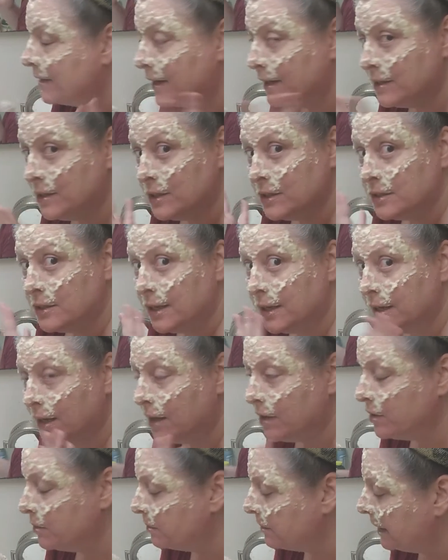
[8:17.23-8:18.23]
And just like
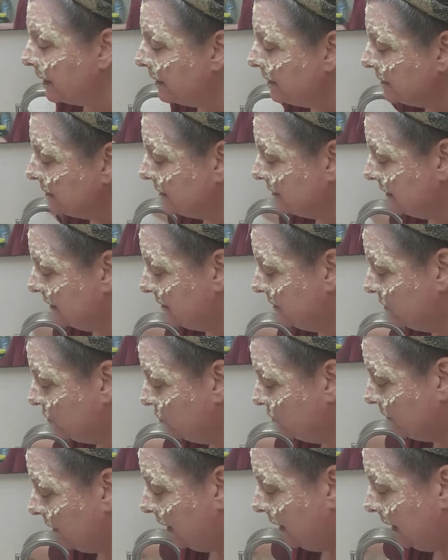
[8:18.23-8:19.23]
other masks, as it
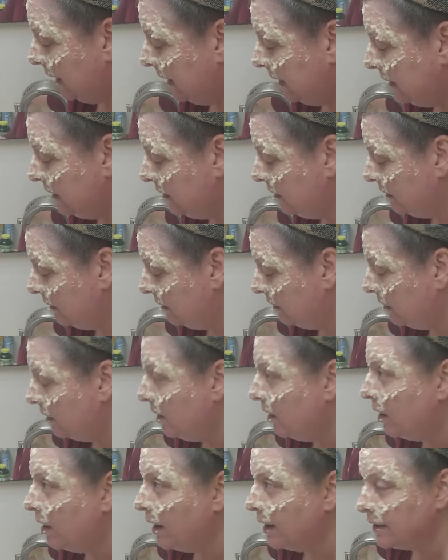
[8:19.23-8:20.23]
dried,
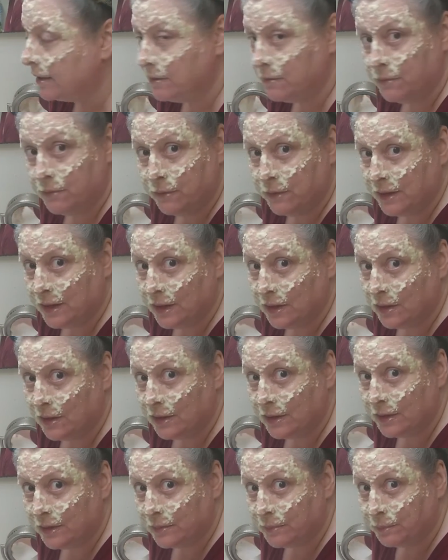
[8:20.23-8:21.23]
I could
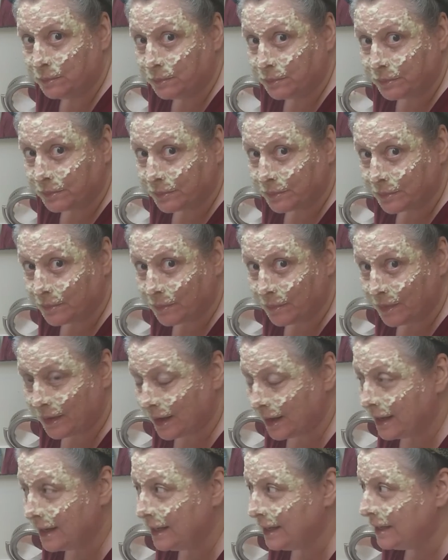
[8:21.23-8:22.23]
feel
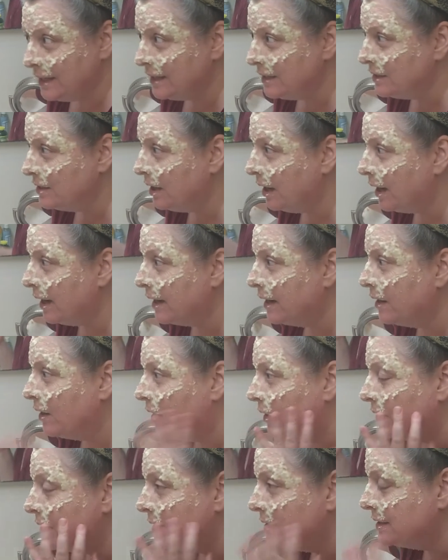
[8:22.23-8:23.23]
it getting tight
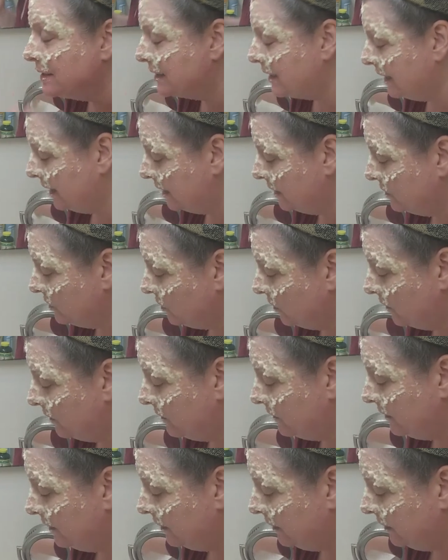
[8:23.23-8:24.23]
on the skin, so